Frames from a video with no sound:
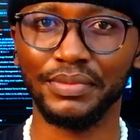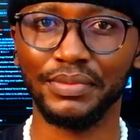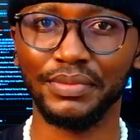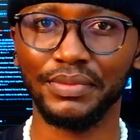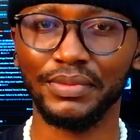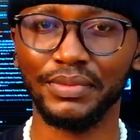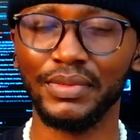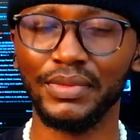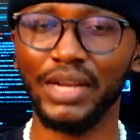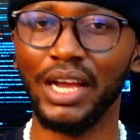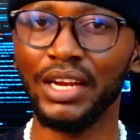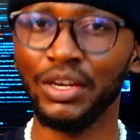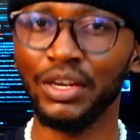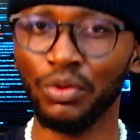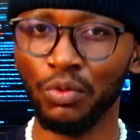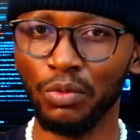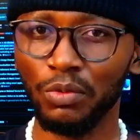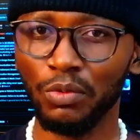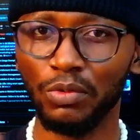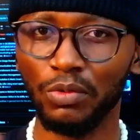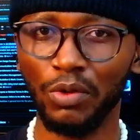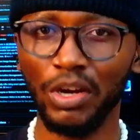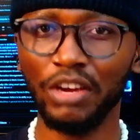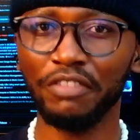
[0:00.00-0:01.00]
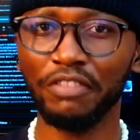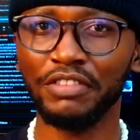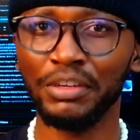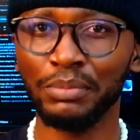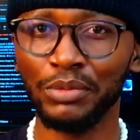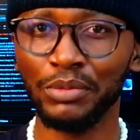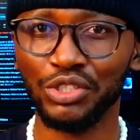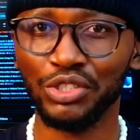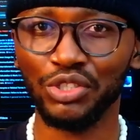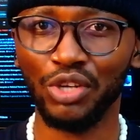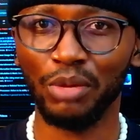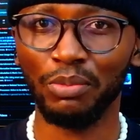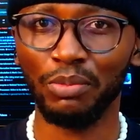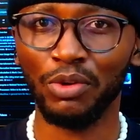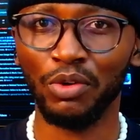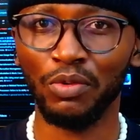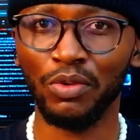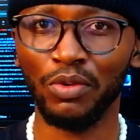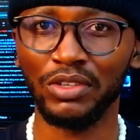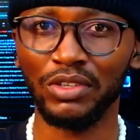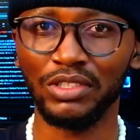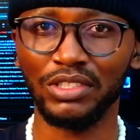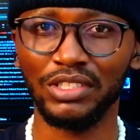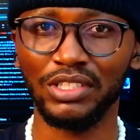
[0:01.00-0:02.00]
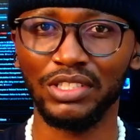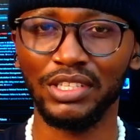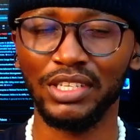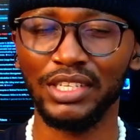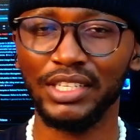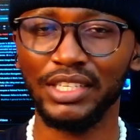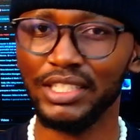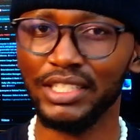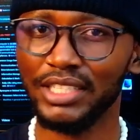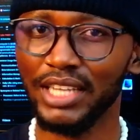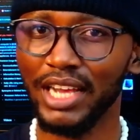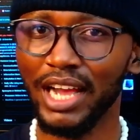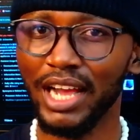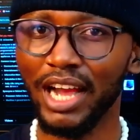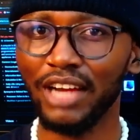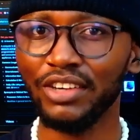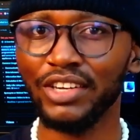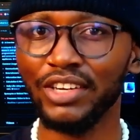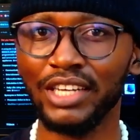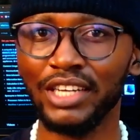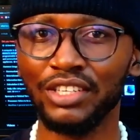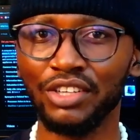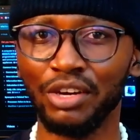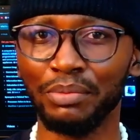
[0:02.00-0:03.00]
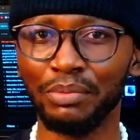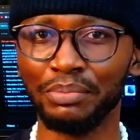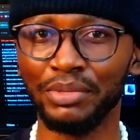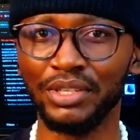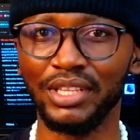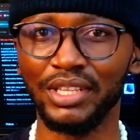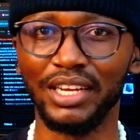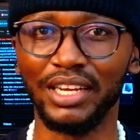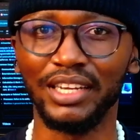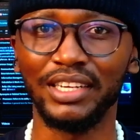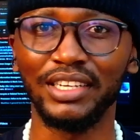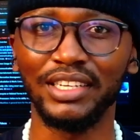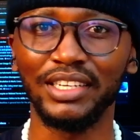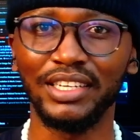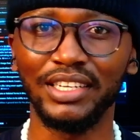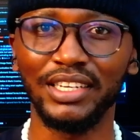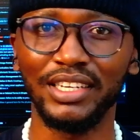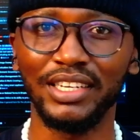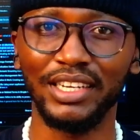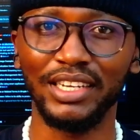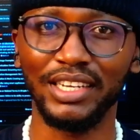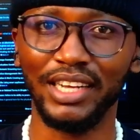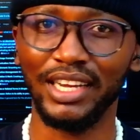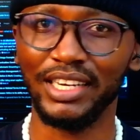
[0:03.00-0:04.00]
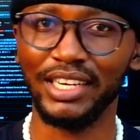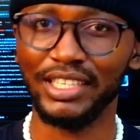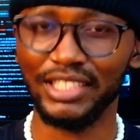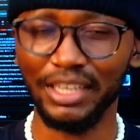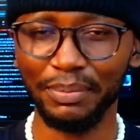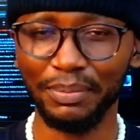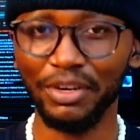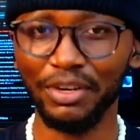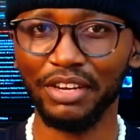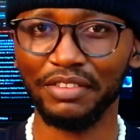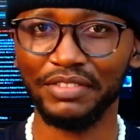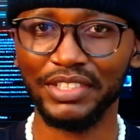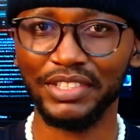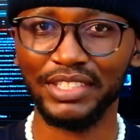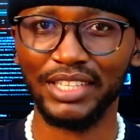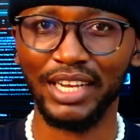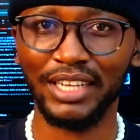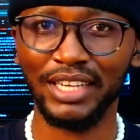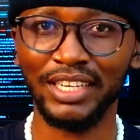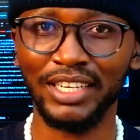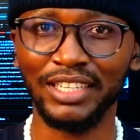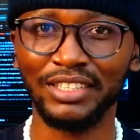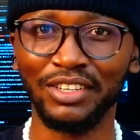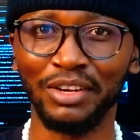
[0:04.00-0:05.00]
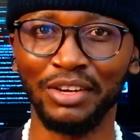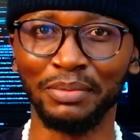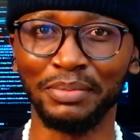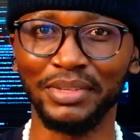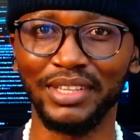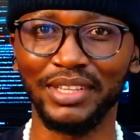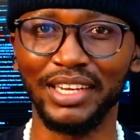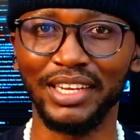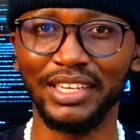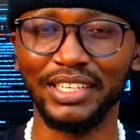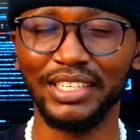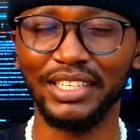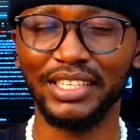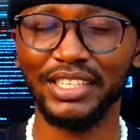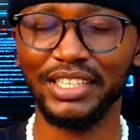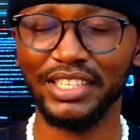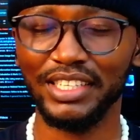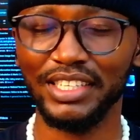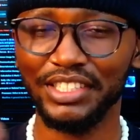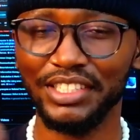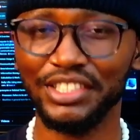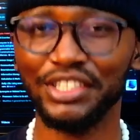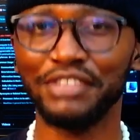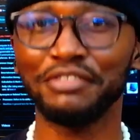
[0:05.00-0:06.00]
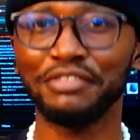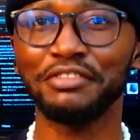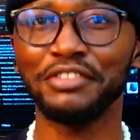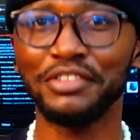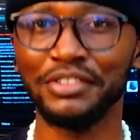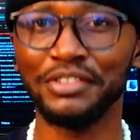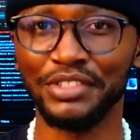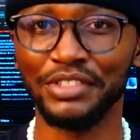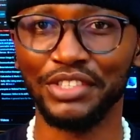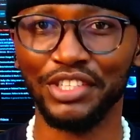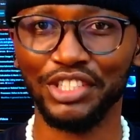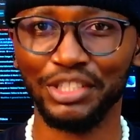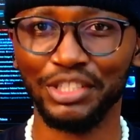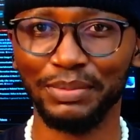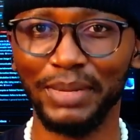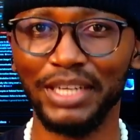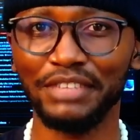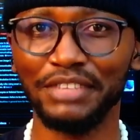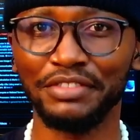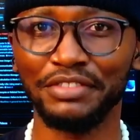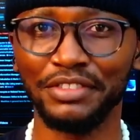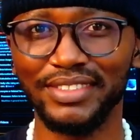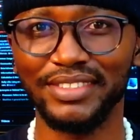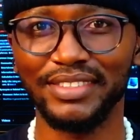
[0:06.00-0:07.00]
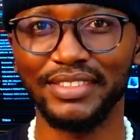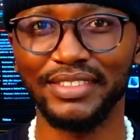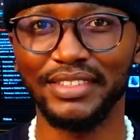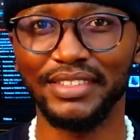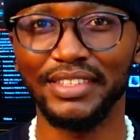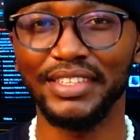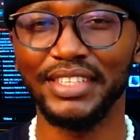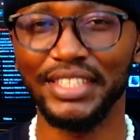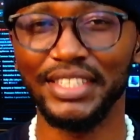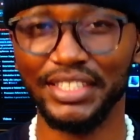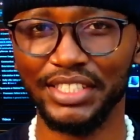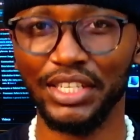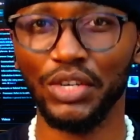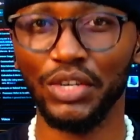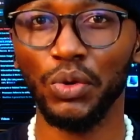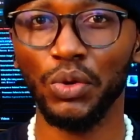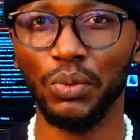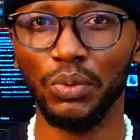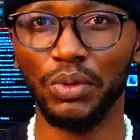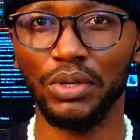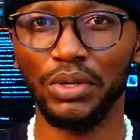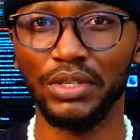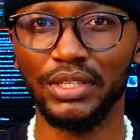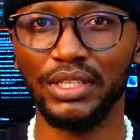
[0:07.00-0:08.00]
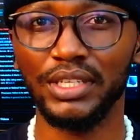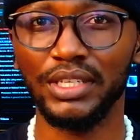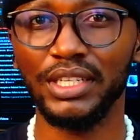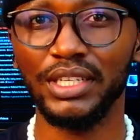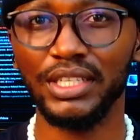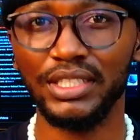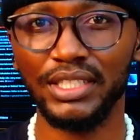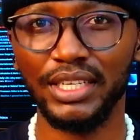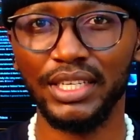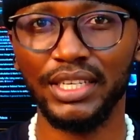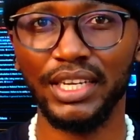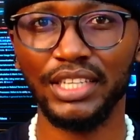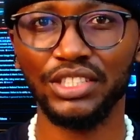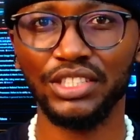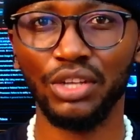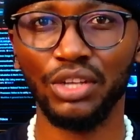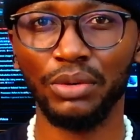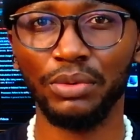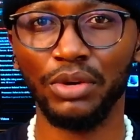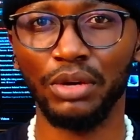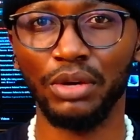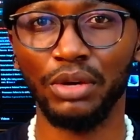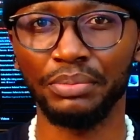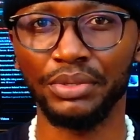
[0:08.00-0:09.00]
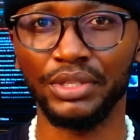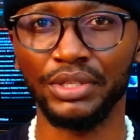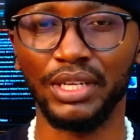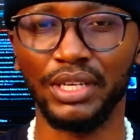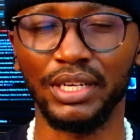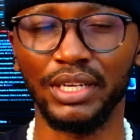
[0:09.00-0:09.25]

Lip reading: And one of the most common ones is a handheld computer. An example of this handheld computer is your phone, your smartphone. The second one is a desktop computer.